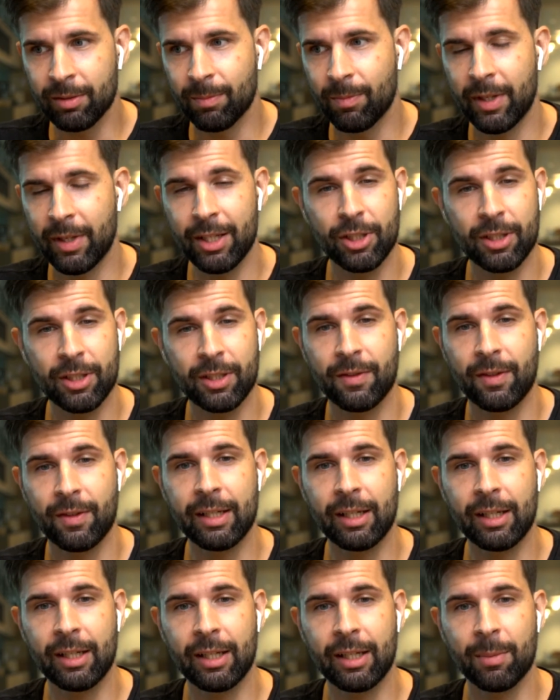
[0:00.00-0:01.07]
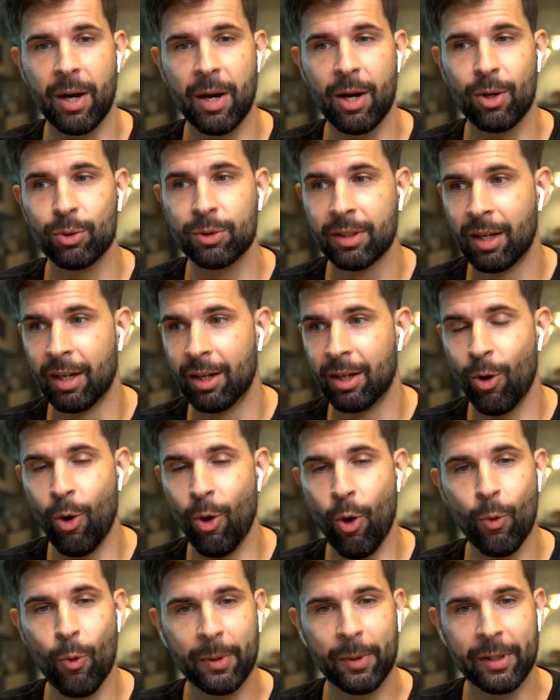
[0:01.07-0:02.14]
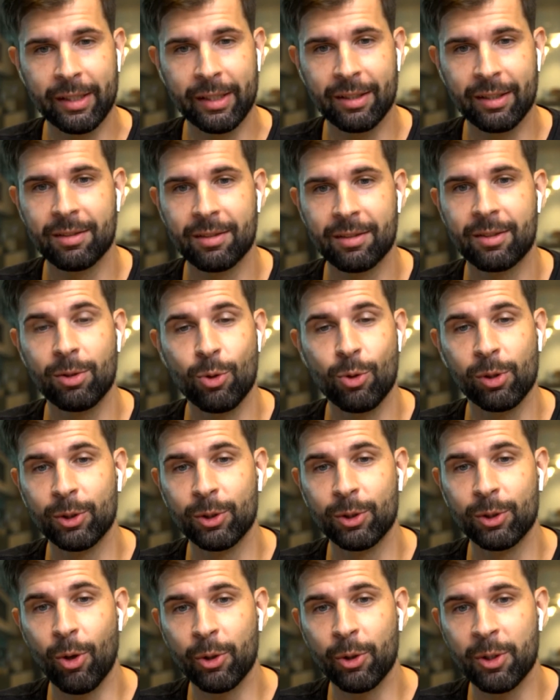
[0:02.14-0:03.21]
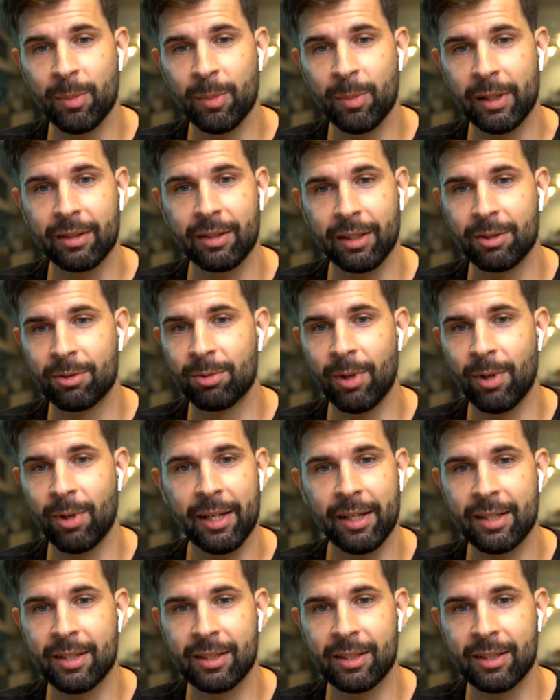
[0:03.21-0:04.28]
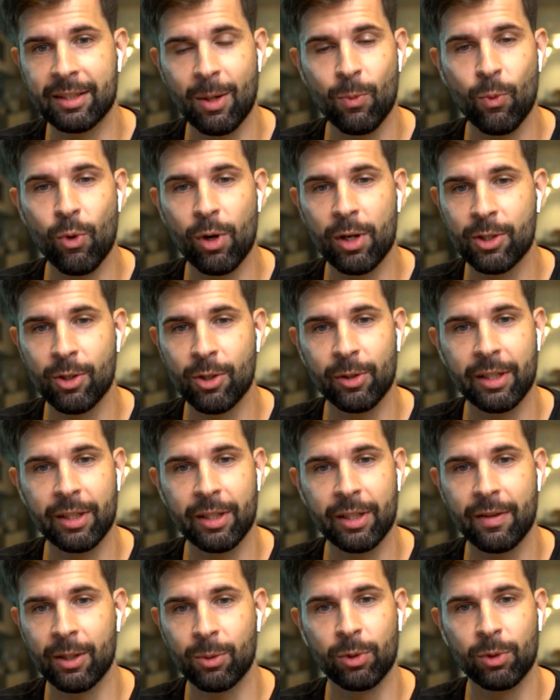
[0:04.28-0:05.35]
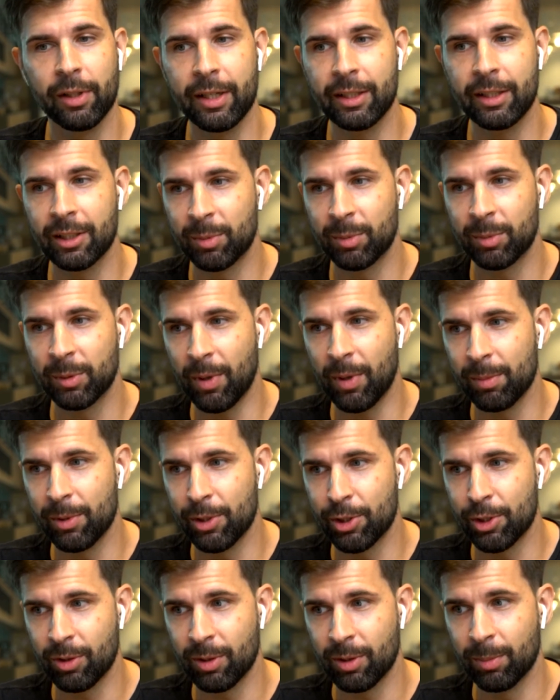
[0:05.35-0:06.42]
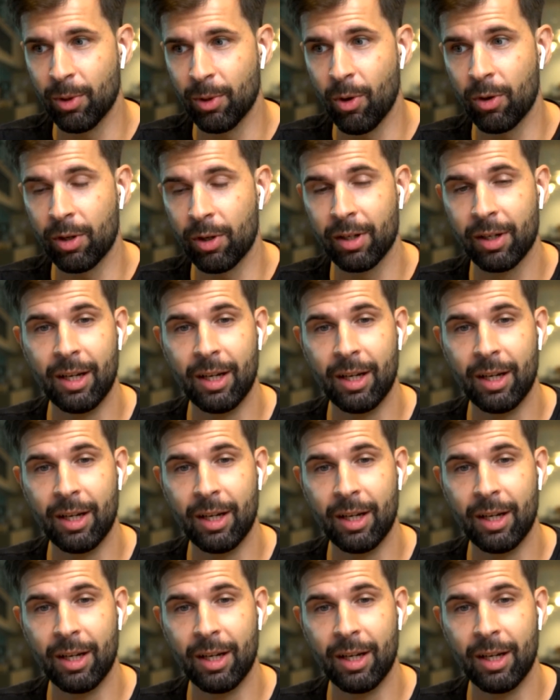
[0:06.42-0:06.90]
they just think about opening Google document and writing some words on it that would later be published on a blog.